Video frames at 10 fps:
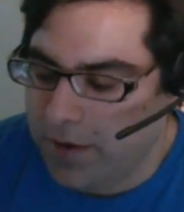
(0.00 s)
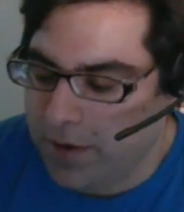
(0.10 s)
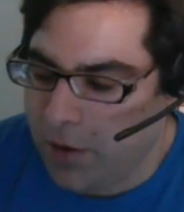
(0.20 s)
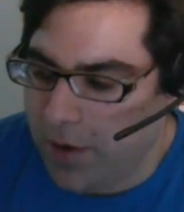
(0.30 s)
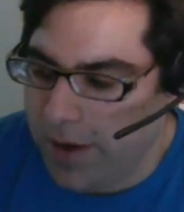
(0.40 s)
you
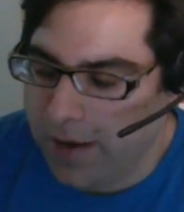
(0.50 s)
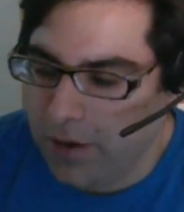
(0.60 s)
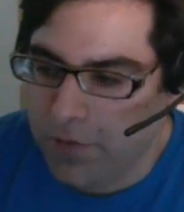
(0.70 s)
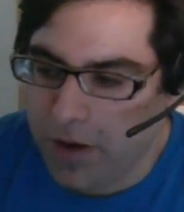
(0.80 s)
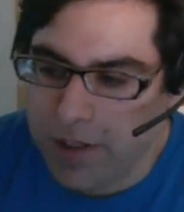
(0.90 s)
know, a hill
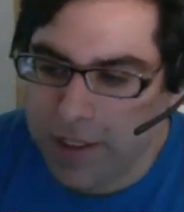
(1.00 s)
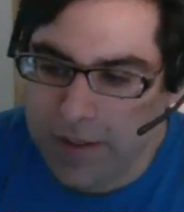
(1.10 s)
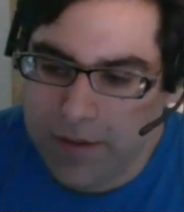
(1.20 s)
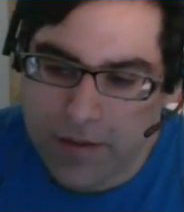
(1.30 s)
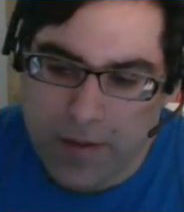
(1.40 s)
of
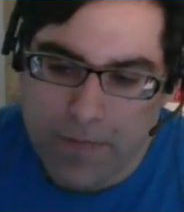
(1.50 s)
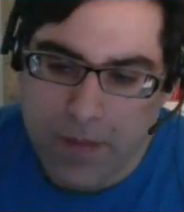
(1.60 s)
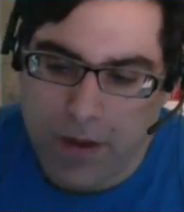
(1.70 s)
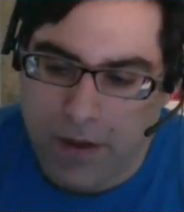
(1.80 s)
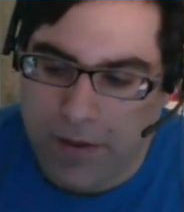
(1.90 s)
honey.
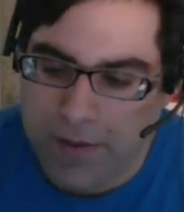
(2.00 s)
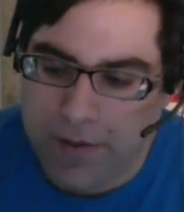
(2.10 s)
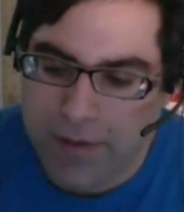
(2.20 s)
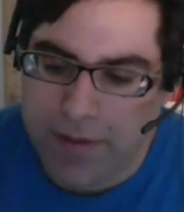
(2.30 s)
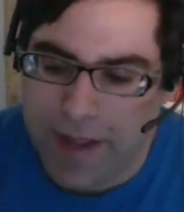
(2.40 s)

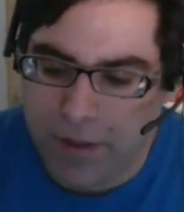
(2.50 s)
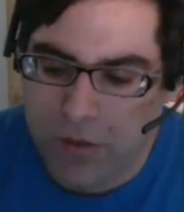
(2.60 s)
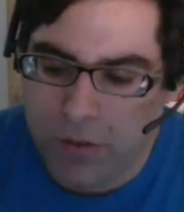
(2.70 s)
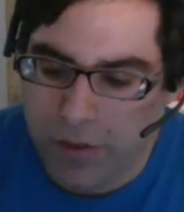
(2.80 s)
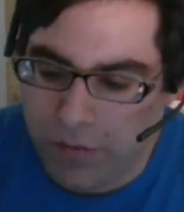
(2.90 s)
To that
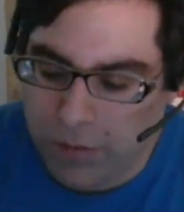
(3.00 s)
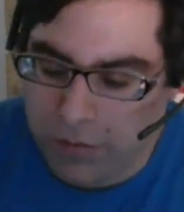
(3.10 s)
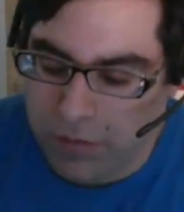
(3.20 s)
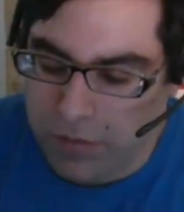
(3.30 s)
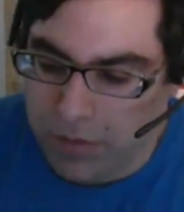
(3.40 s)
story. It
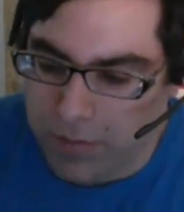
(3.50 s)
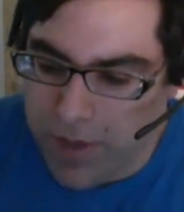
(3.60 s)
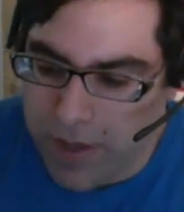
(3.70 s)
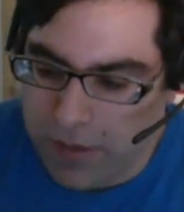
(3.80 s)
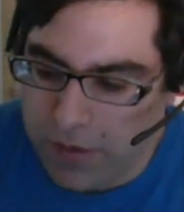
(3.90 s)
was the
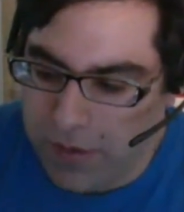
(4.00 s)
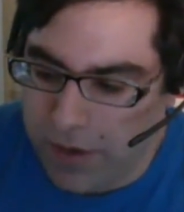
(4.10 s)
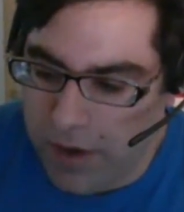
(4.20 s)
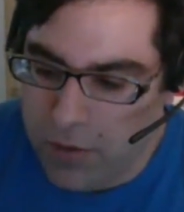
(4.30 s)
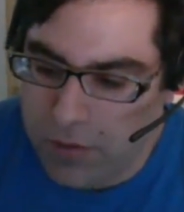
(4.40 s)
biggest
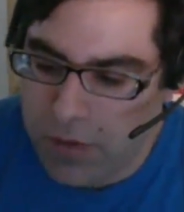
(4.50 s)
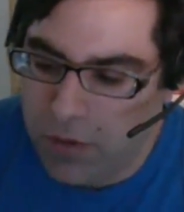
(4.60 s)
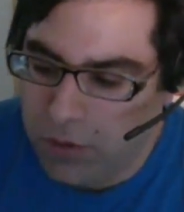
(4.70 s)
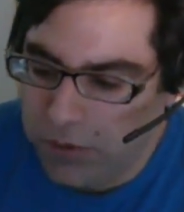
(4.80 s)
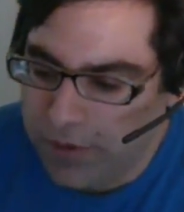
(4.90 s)
own
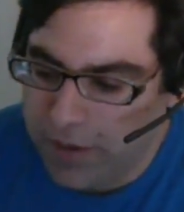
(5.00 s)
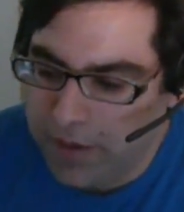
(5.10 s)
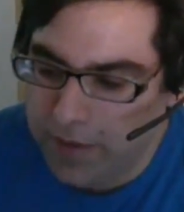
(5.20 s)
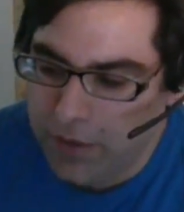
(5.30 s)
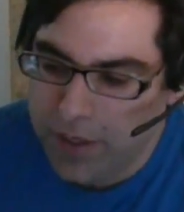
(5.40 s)
goal in
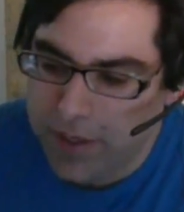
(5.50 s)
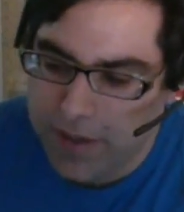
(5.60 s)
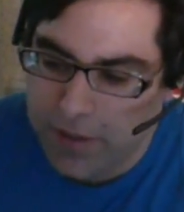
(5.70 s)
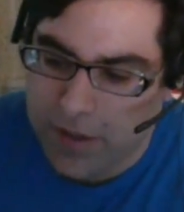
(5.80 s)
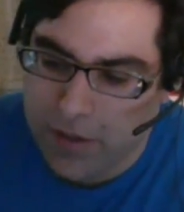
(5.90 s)

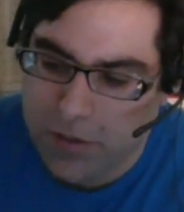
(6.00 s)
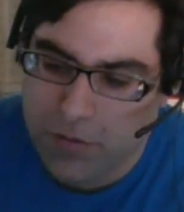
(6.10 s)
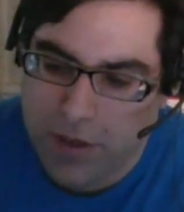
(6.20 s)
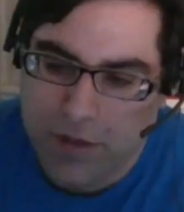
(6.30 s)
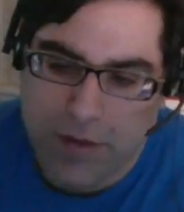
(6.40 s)
CNN's
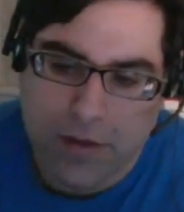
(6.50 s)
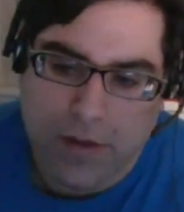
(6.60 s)
history.